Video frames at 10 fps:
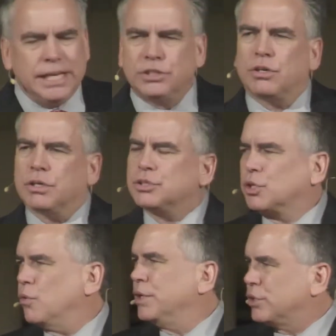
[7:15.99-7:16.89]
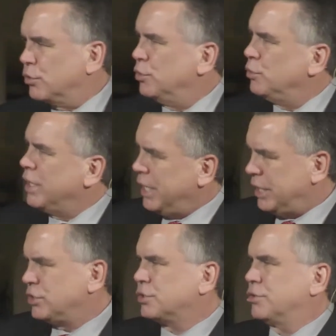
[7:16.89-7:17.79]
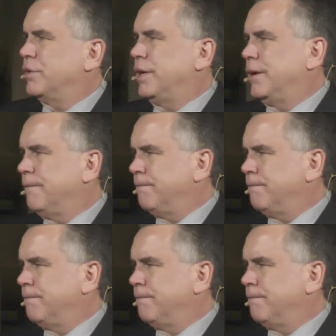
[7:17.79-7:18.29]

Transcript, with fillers: He starts going through history